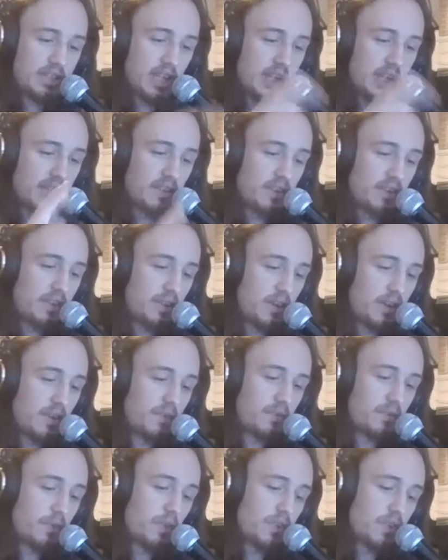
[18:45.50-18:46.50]
second, third,
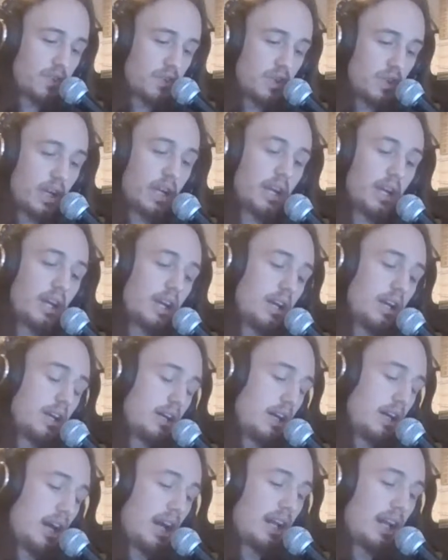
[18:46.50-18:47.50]
fourth string,
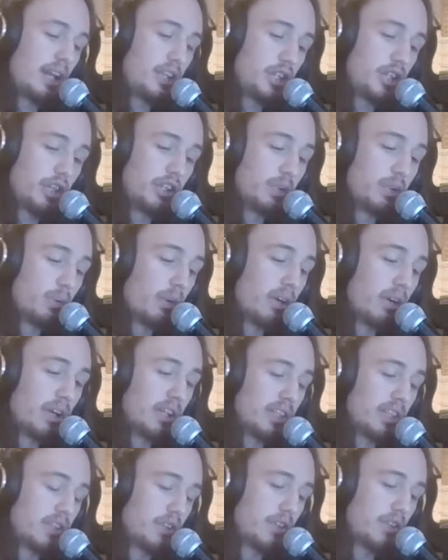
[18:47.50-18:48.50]
and it shows you where it
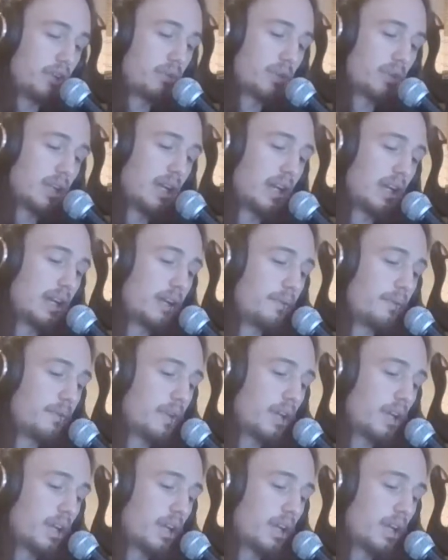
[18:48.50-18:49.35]
is on the ukulele.